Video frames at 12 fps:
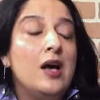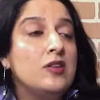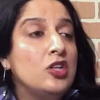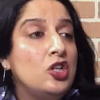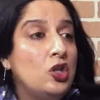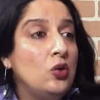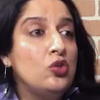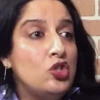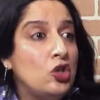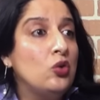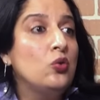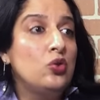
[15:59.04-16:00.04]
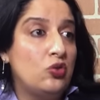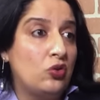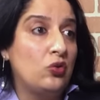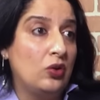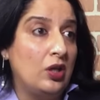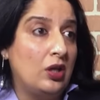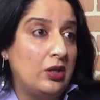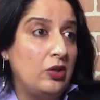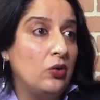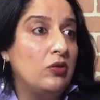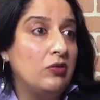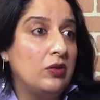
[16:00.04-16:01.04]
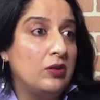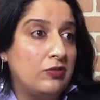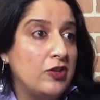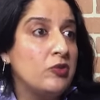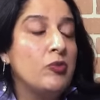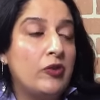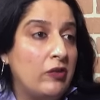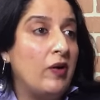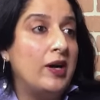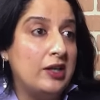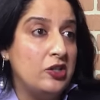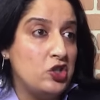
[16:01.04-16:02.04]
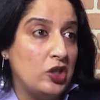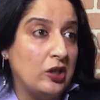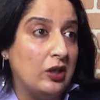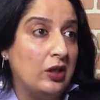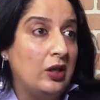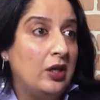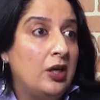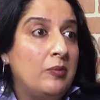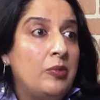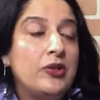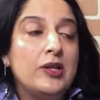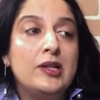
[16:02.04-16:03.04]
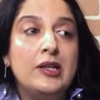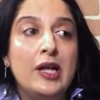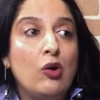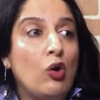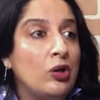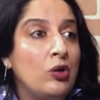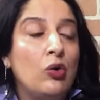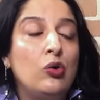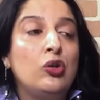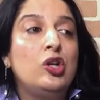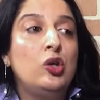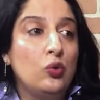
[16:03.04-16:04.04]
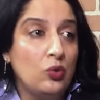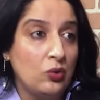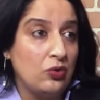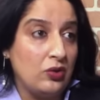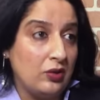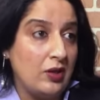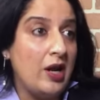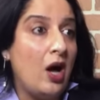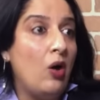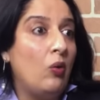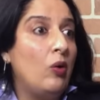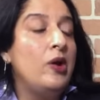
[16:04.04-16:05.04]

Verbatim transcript: has a huge, huge, uh, you know, first mover advantage here. Hmm. Because I think they cottoned on to the use and how